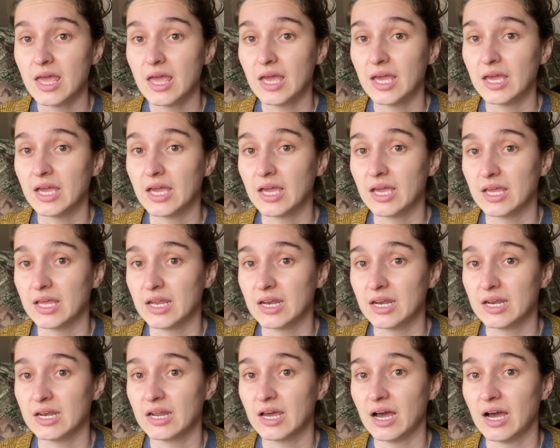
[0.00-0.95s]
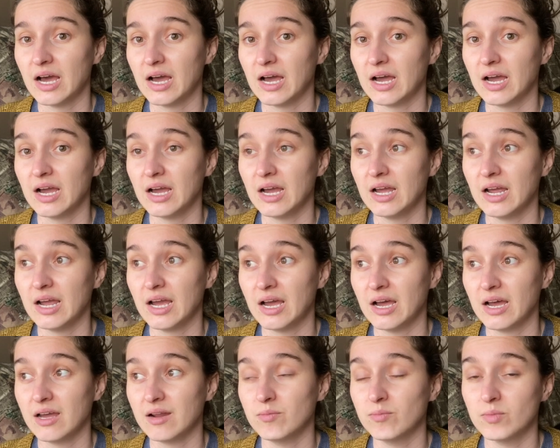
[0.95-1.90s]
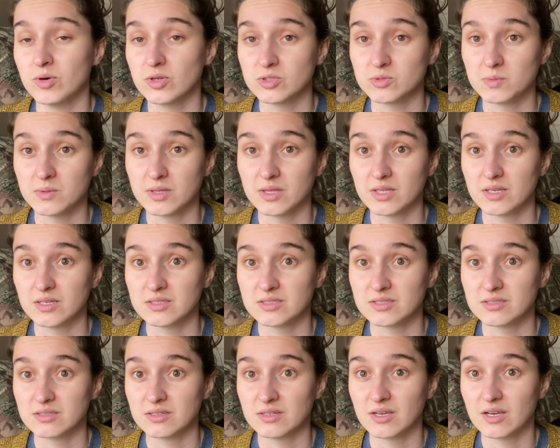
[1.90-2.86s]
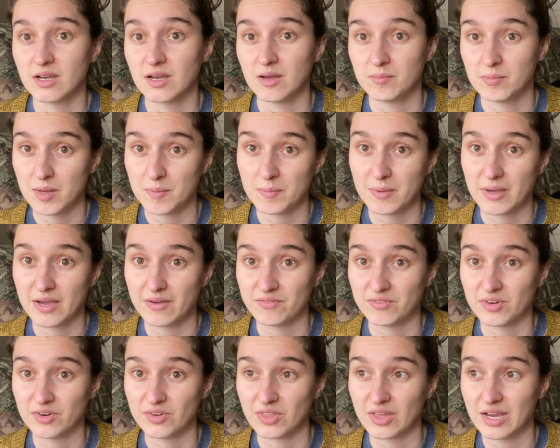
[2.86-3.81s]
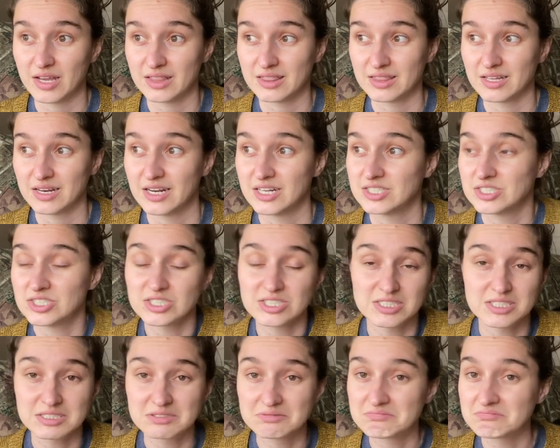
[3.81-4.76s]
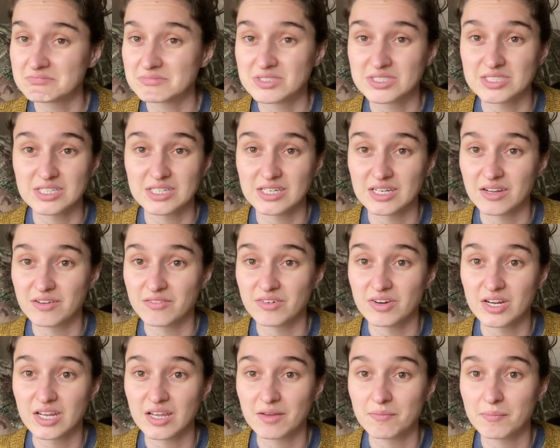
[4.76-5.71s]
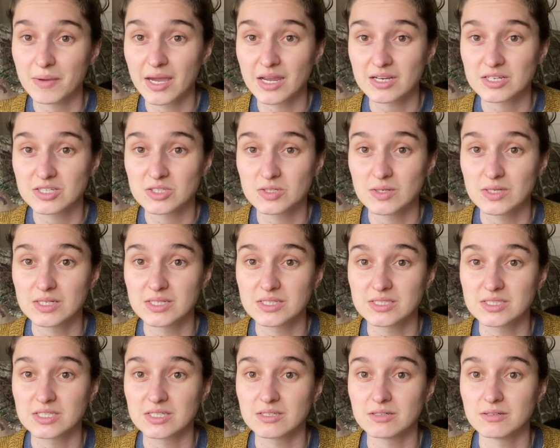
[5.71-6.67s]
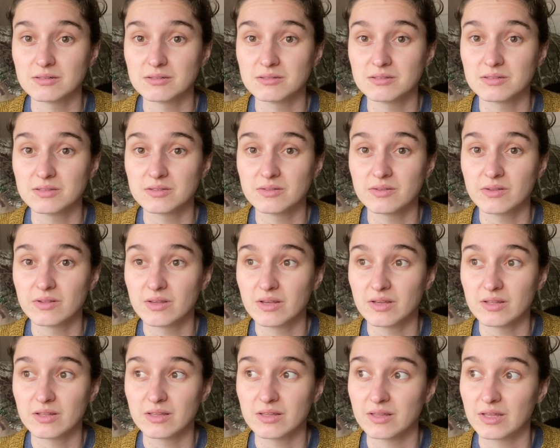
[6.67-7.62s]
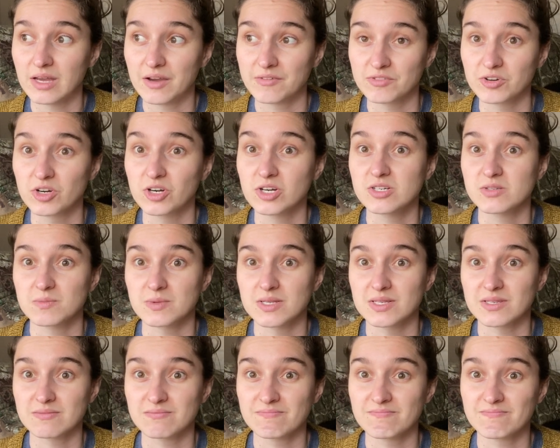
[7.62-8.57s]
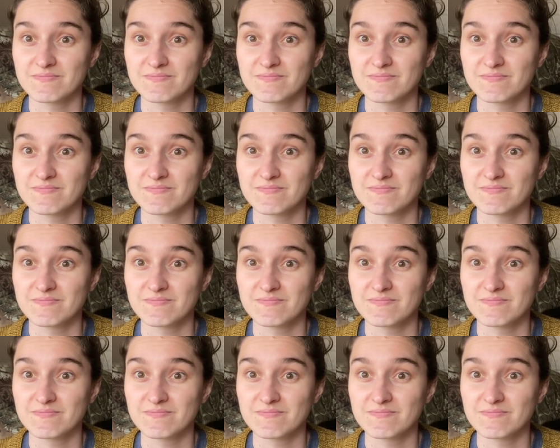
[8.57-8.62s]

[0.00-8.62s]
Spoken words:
And I had multiple things that come up after that I just did never get back to it until after Christmas.